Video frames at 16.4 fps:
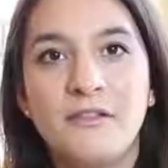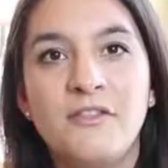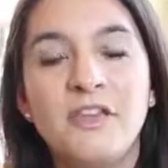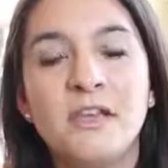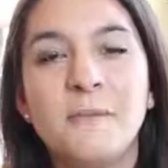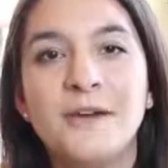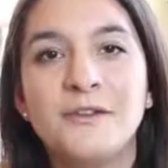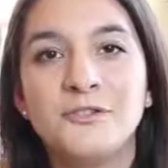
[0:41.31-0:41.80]
The
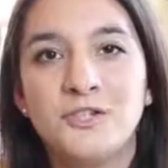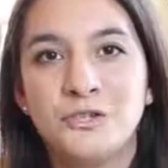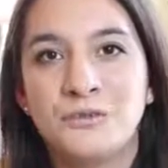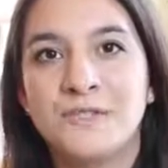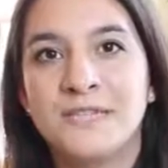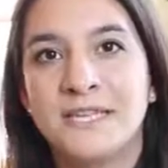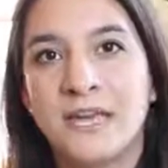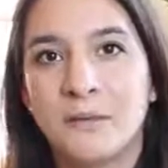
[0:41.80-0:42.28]
thing about
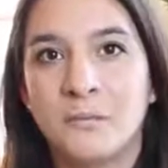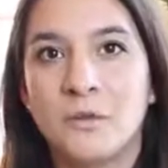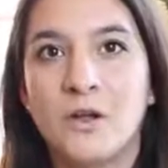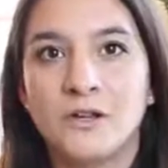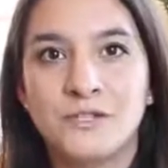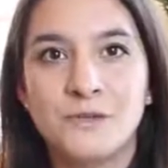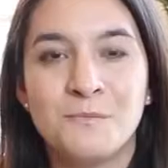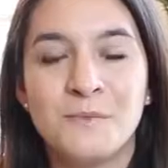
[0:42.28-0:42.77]
choosing a
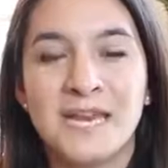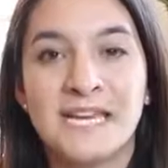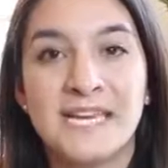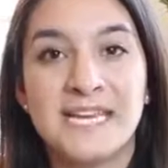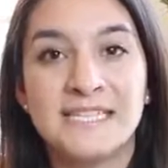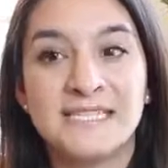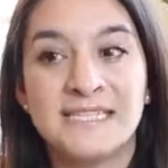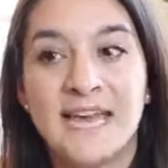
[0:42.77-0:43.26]
blog
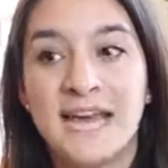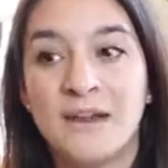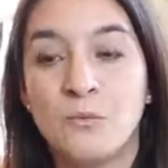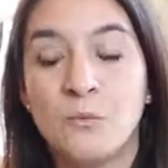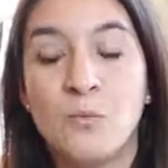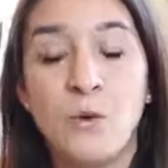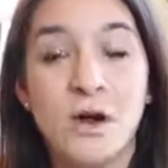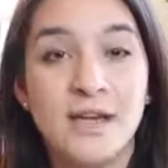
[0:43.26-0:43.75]
domain is
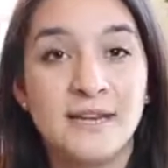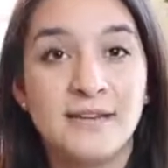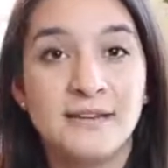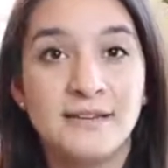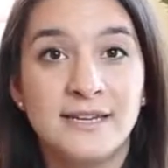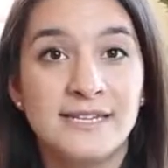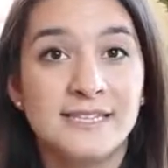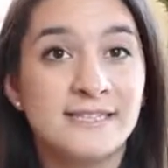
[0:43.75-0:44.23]
that,
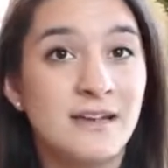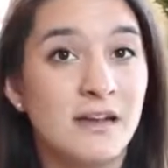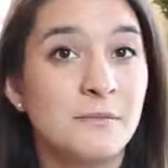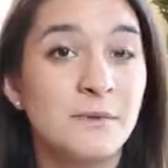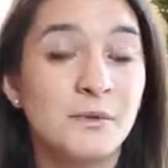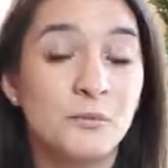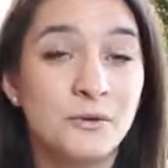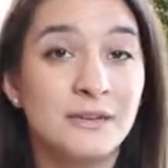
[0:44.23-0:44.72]
one, it's got
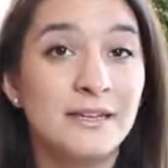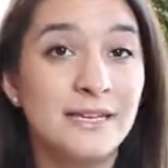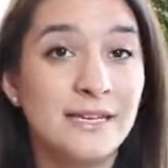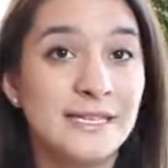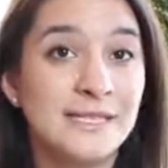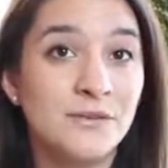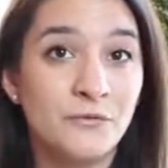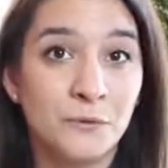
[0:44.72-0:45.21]
to be really
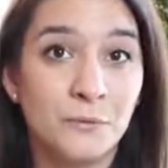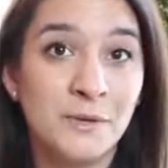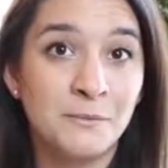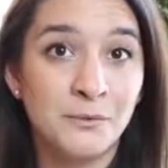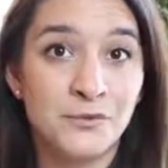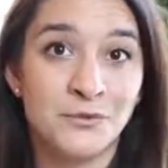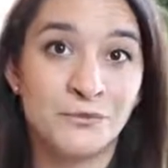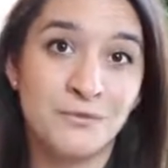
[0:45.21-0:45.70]
easy for
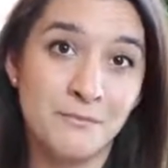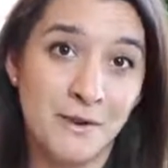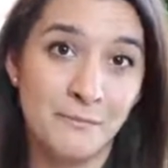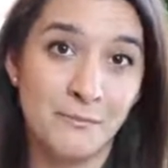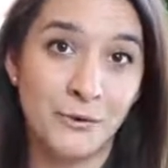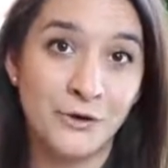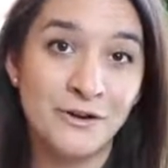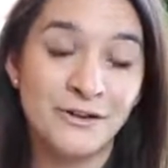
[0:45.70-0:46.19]
people to
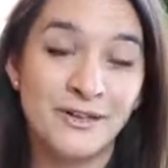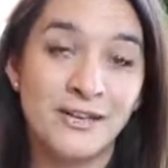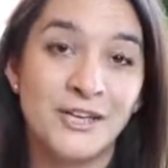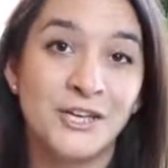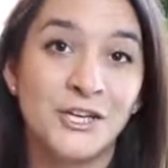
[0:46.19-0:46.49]
remember.